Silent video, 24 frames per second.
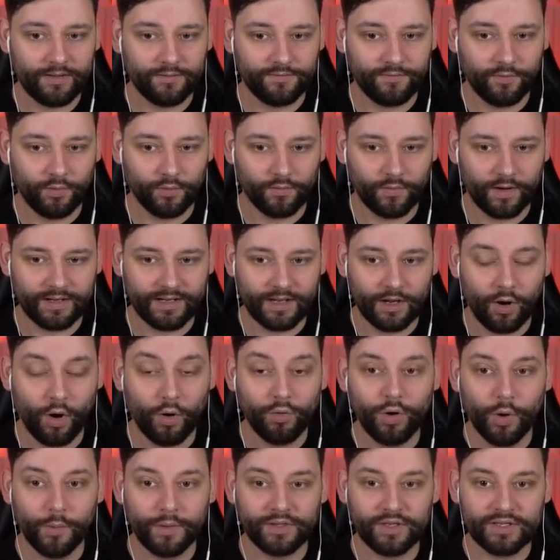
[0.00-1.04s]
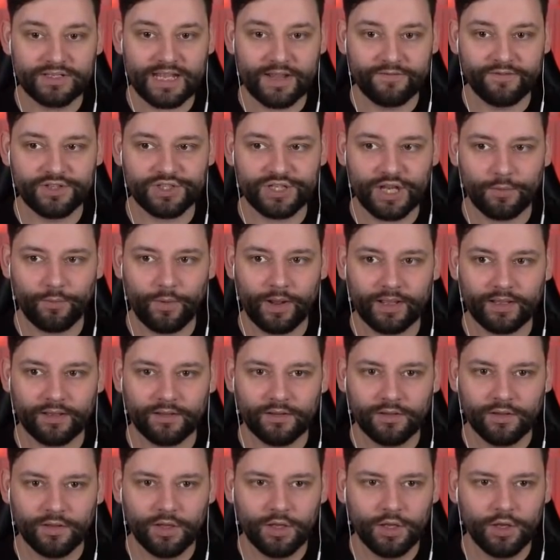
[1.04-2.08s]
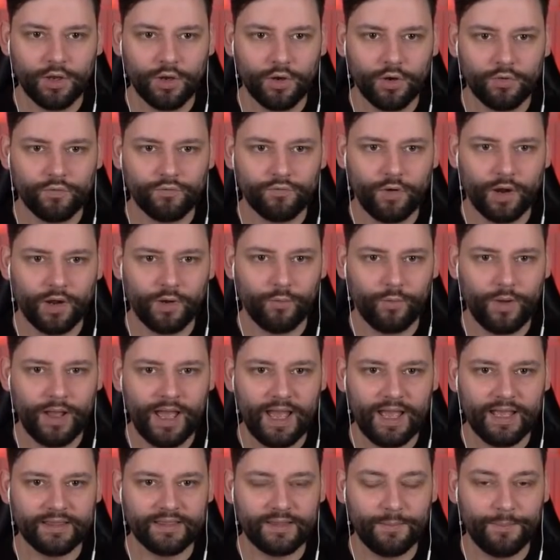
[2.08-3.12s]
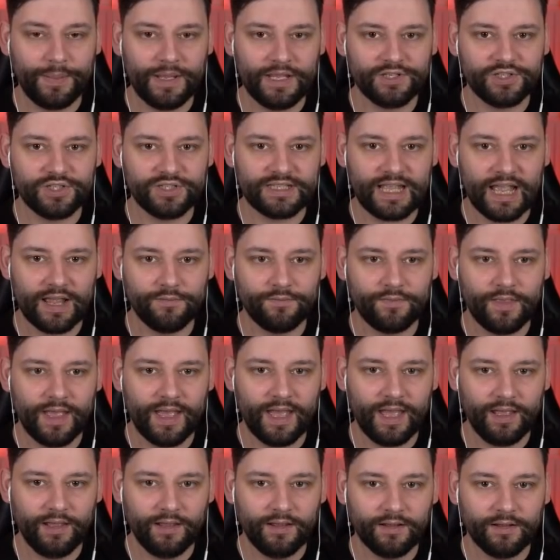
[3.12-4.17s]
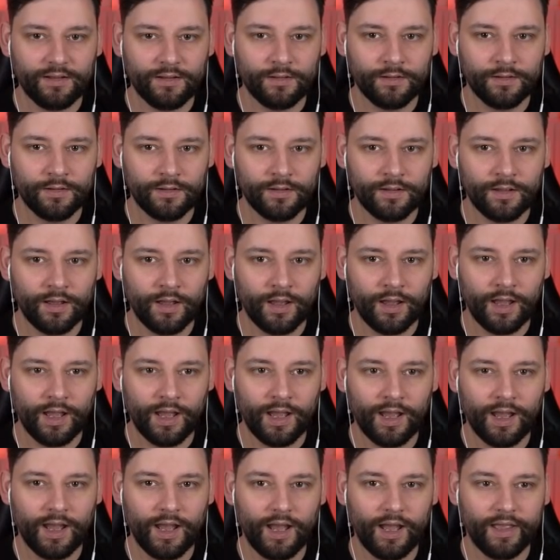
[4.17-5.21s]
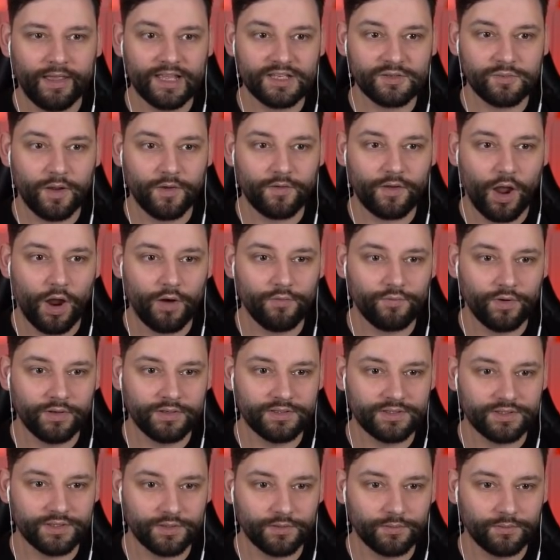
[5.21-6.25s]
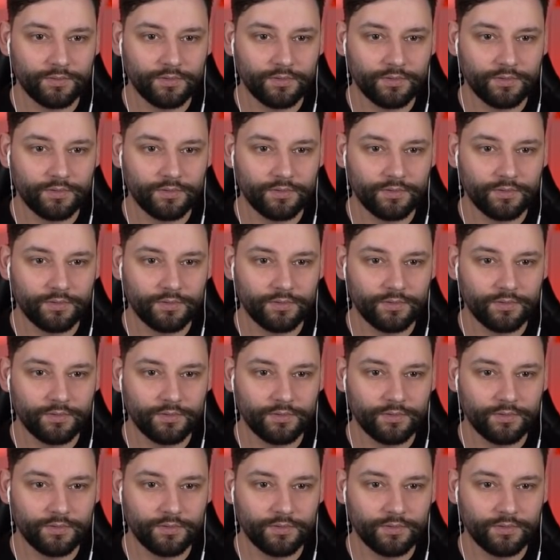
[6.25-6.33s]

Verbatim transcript: for right now? Oh, no, it does have a jetway. Right, where? The beach is down there. Aha, that's where I've got to run to.